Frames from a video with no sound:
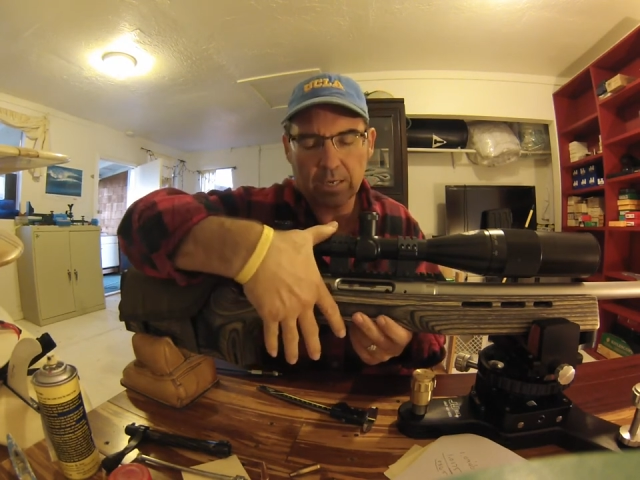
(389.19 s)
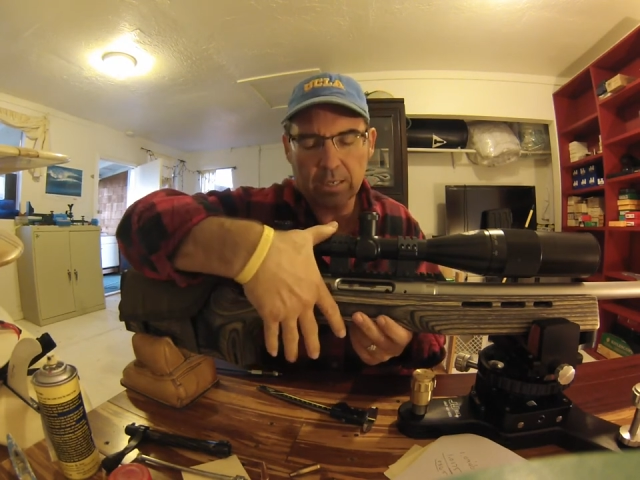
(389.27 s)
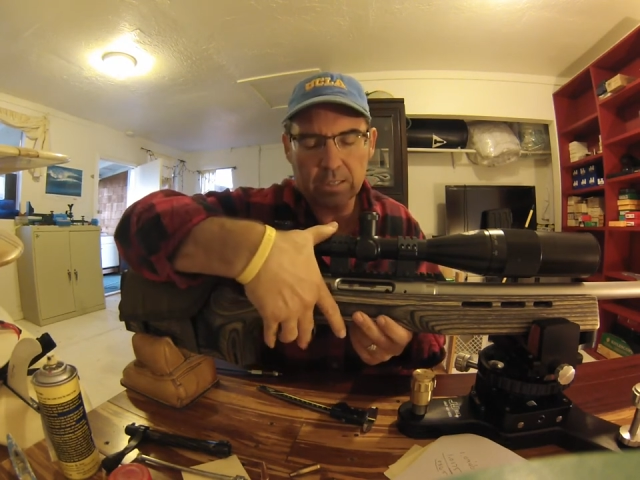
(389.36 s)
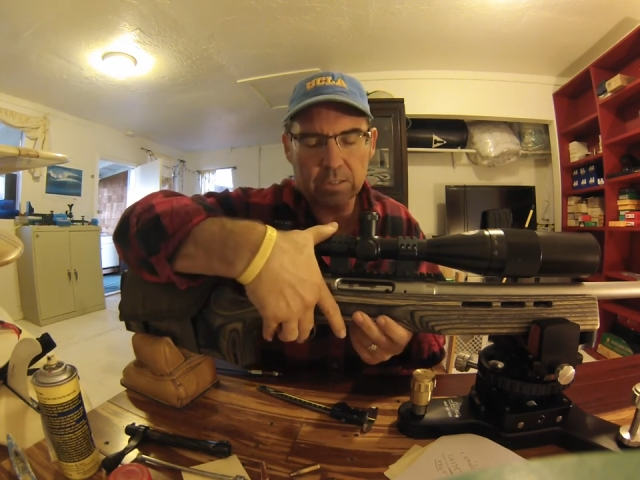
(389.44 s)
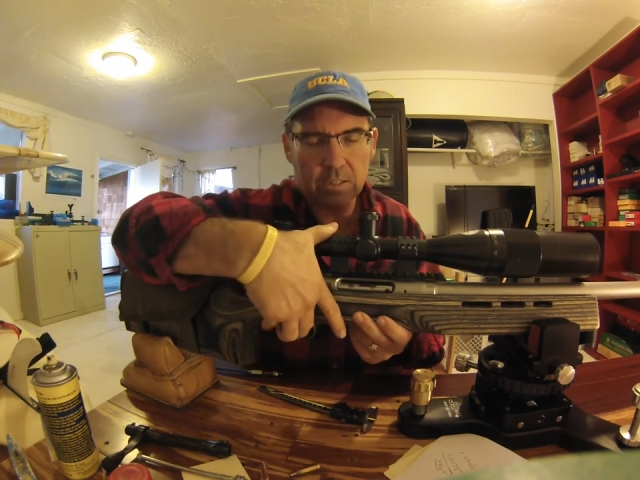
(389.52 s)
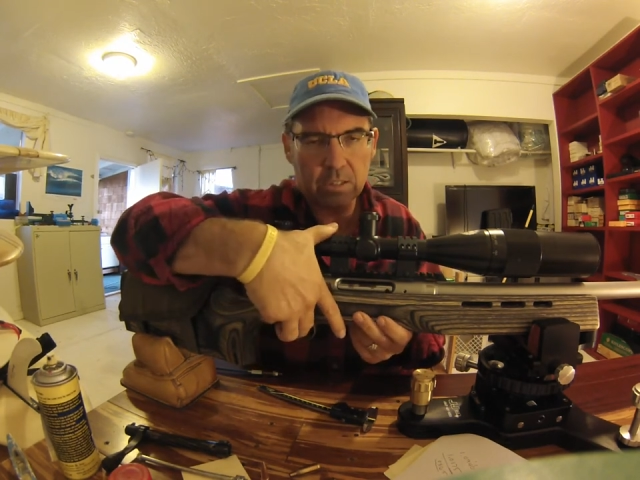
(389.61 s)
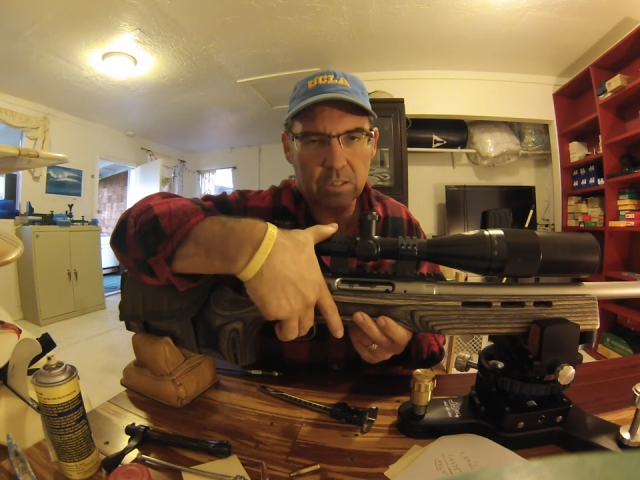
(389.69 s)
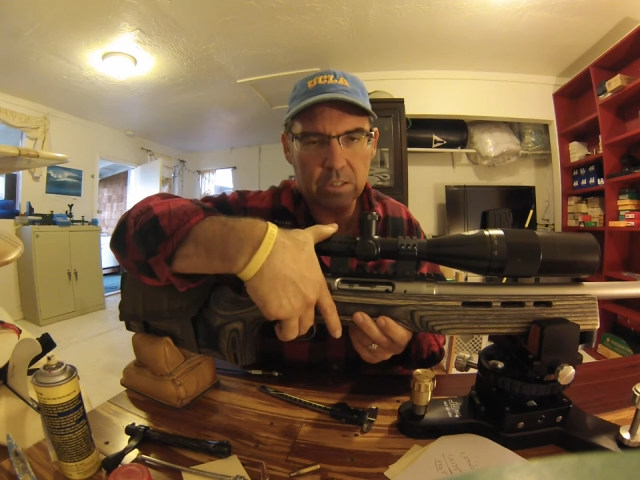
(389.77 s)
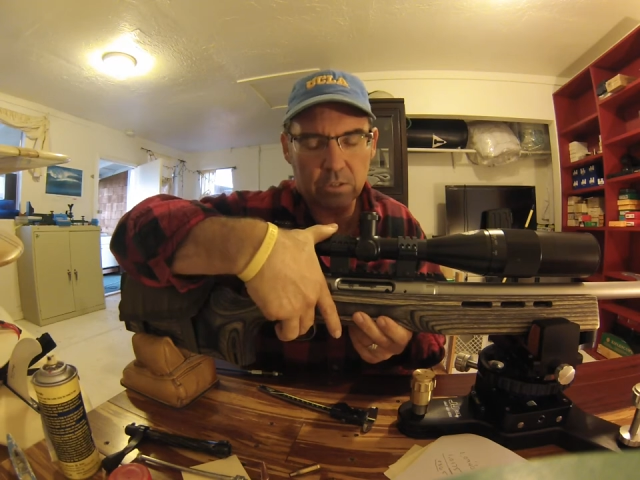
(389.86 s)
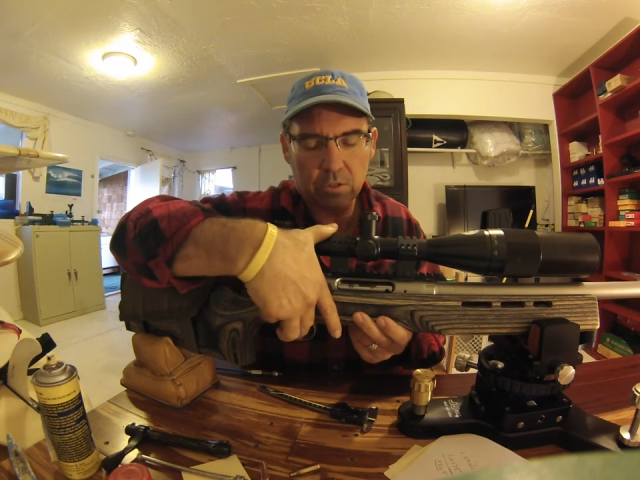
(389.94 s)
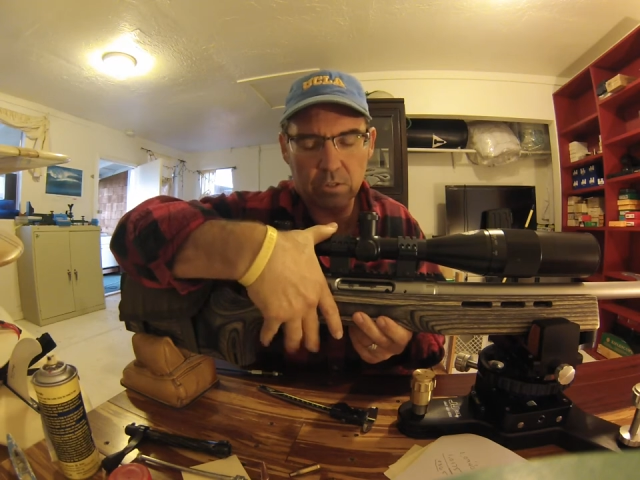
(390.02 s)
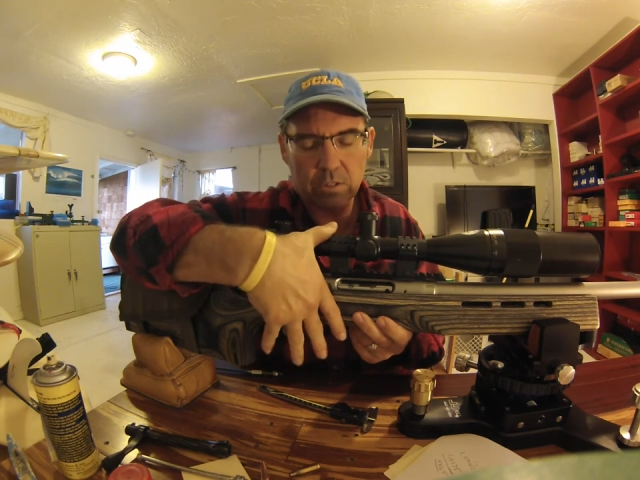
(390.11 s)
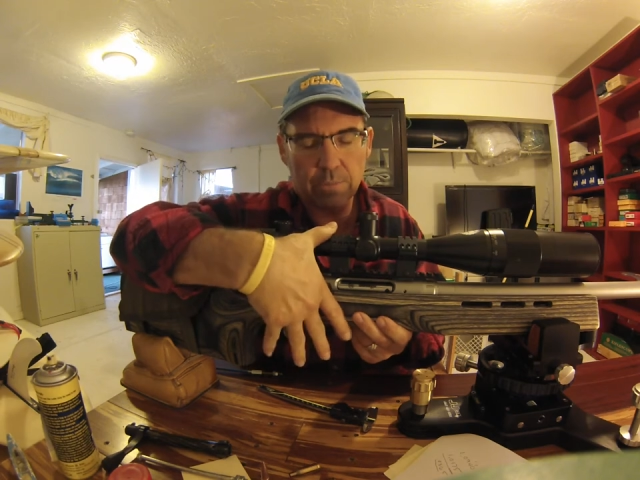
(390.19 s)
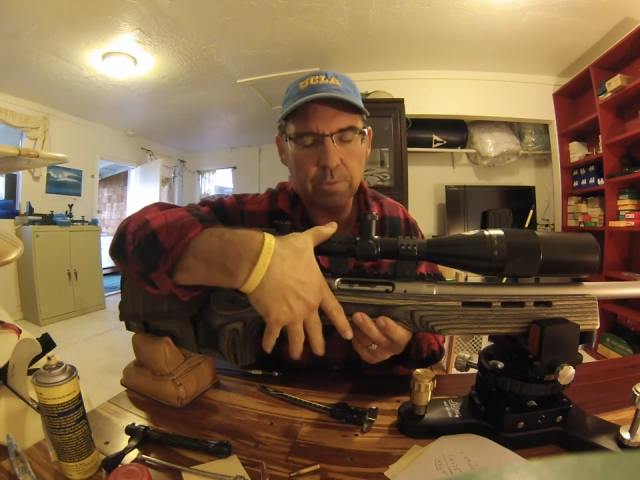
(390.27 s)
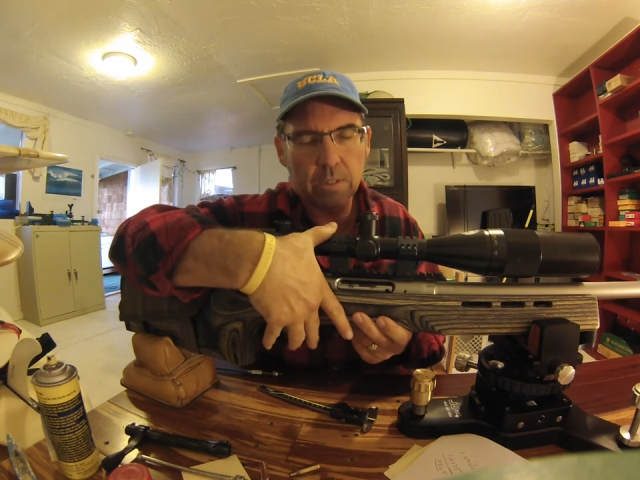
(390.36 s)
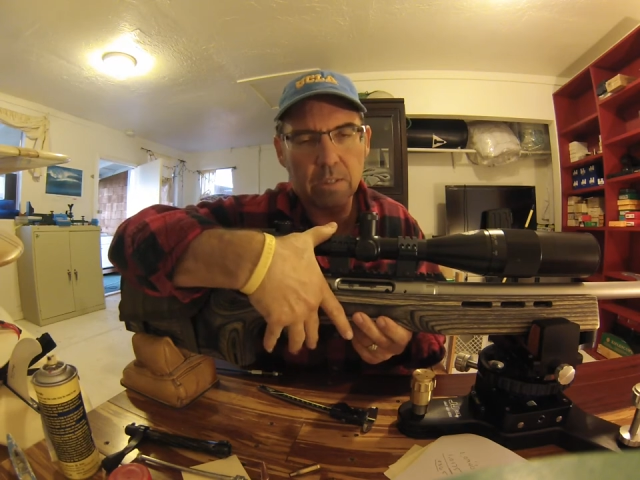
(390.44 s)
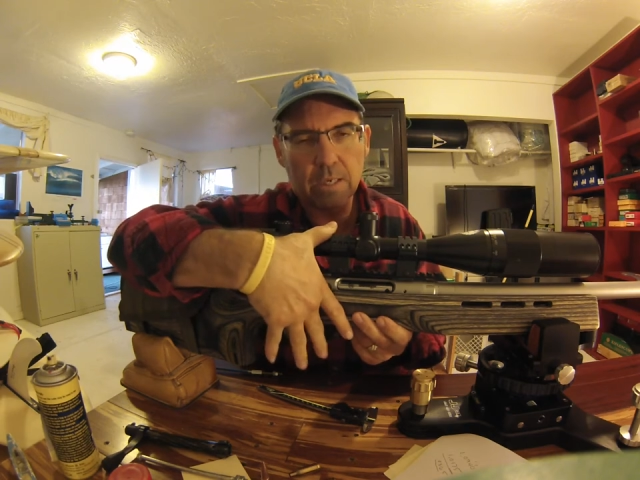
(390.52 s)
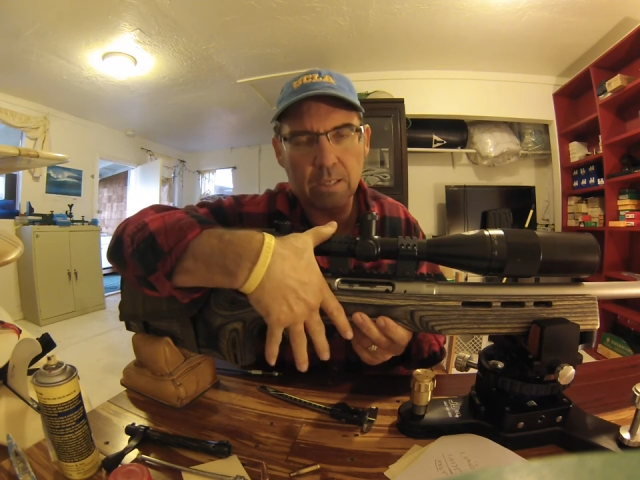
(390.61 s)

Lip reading: These are typically,